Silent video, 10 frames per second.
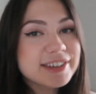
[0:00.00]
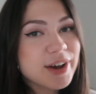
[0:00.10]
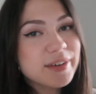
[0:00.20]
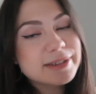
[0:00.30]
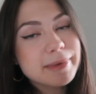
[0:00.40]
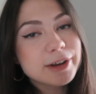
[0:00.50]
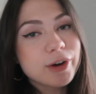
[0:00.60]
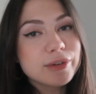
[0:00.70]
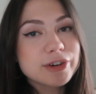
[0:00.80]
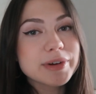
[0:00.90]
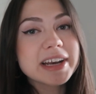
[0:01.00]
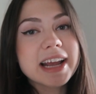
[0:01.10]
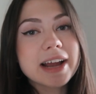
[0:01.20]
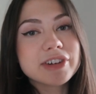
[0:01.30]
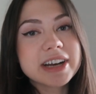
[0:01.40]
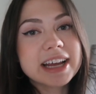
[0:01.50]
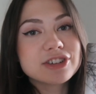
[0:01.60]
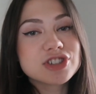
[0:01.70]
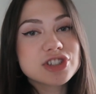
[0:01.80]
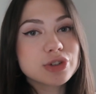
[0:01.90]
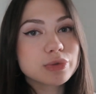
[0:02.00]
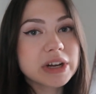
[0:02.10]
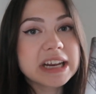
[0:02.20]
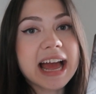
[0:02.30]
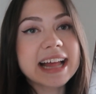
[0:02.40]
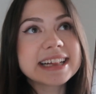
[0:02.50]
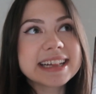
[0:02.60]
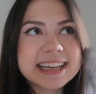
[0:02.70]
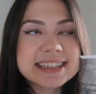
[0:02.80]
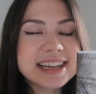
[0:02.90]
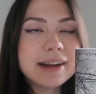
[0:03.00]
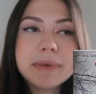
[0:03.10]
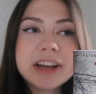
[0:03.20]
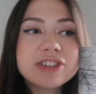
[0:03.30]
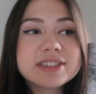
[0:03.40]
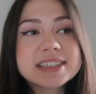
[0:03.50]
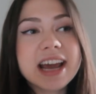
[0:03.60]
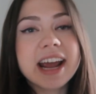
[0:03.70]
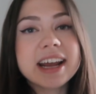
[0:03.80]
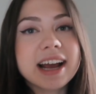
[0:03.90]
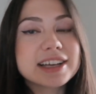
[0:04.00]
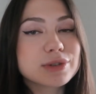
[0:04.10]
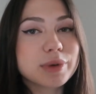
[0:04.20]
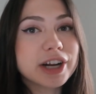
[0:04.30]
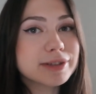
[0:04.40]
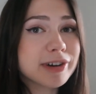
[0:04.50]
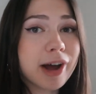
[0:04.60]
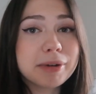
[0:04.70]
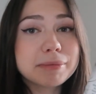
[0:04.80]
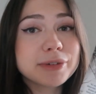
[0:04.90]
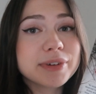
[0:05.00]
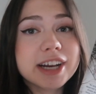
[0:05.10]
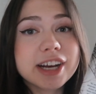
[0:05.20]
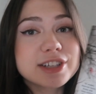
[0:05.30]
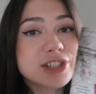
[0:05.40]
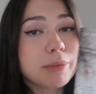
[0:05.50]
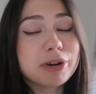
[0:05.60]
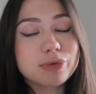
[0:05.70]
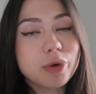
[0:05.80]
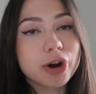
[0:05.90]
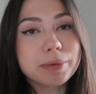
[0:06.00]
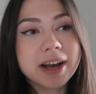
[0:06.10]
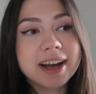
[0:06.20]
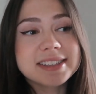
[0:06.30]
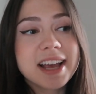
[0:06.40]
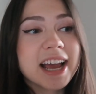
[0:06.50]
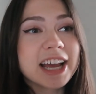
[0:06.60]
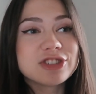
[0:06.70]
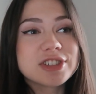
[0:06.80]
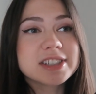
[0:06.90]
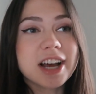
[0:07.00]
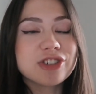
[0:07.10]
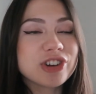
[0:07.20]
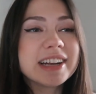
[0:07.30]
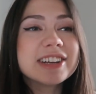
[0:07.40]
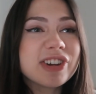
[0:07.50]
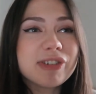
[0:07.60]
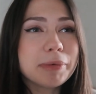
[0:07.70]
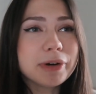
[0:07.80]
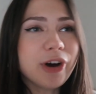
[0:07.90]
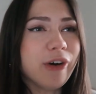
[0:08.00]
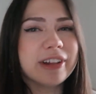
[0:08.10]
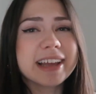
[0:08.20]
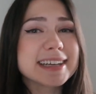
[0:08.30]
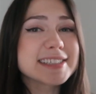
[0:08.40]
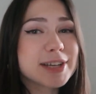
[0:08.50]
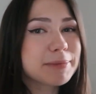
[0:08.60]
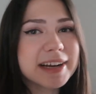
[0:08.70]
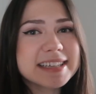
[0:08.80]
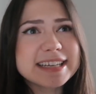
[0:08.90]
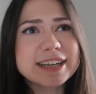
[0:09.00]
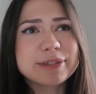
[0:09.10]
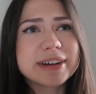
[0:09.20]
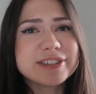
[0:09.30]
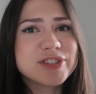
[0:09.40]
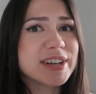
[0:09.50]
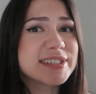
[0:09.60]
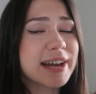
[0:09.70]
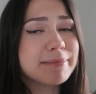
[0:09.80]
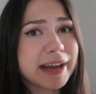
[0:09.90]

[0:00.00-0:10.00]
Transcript: as always, my goal for reading every day is just to read at least 10 pages a day. I swear it's been helping me read so much more because it's just such an achievable goal. Like, it's super easy to read just 10